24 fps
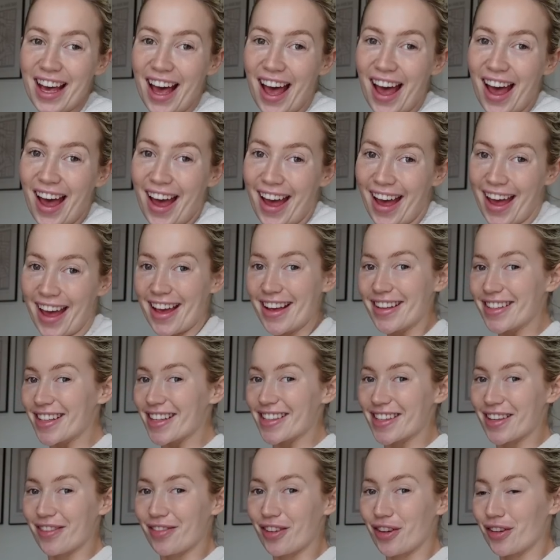guys,
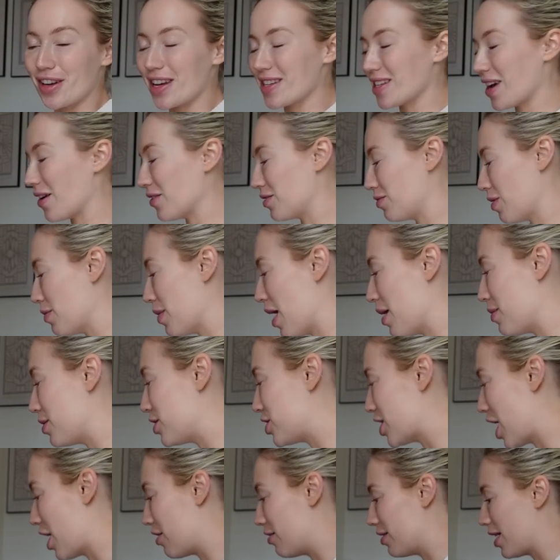it's a few days after my baby
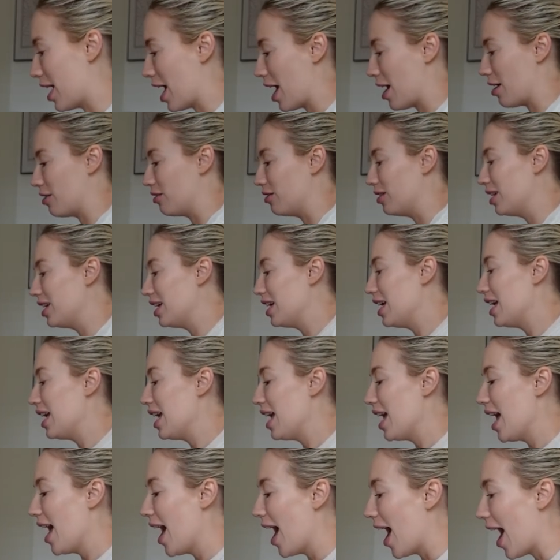shower now,
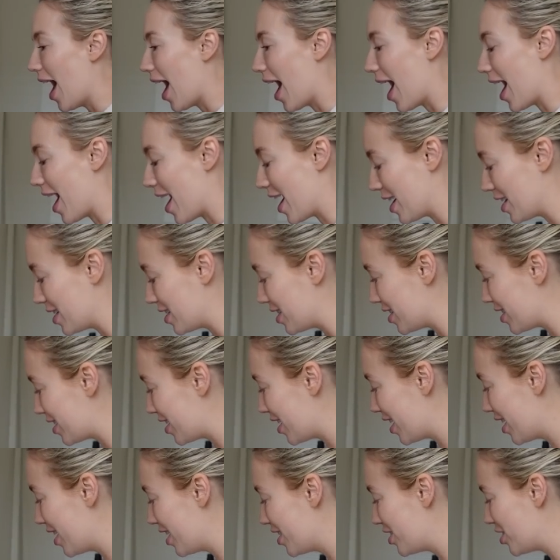and
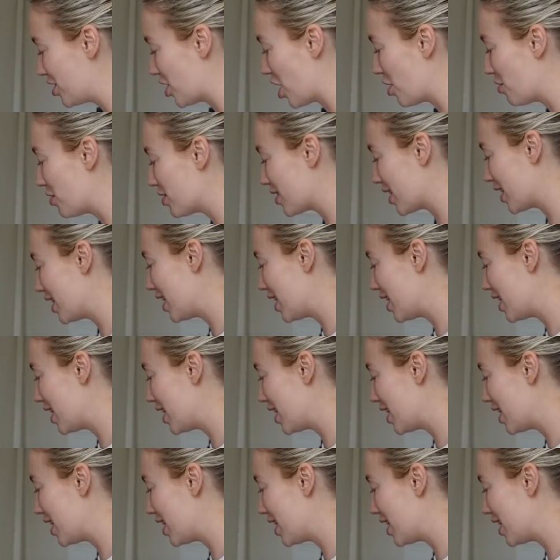do you know what's